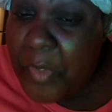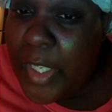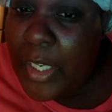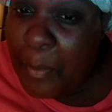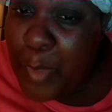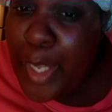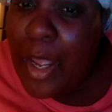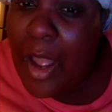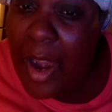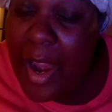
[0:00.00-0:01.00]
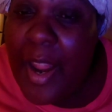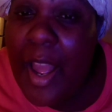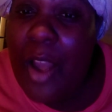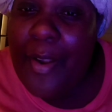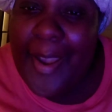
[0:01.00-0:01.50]
And I'm like, all
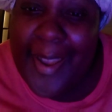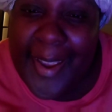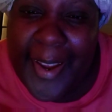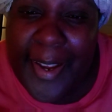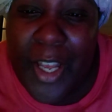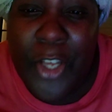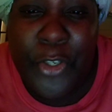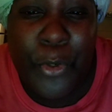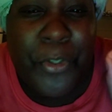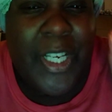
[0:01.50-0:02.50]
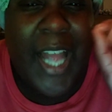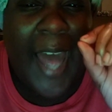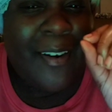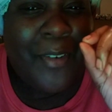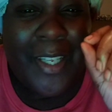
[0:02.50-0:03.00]
right, okay. Usually
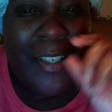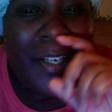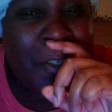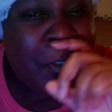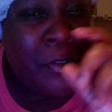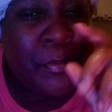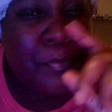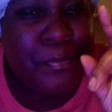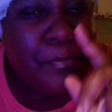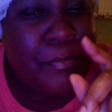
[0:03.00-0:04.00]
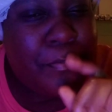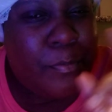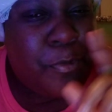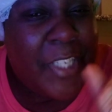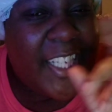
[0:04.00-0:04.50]
I don't get no
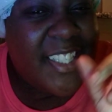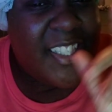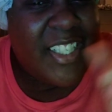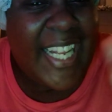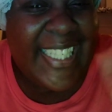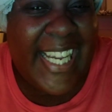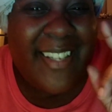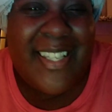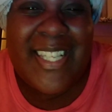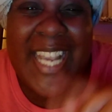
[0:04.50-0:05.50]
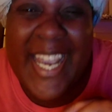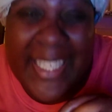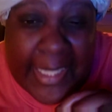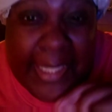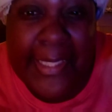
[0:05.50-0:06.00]
flakes until like day
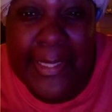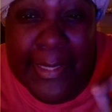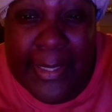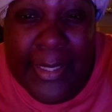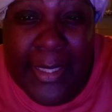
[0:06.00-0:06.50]
six.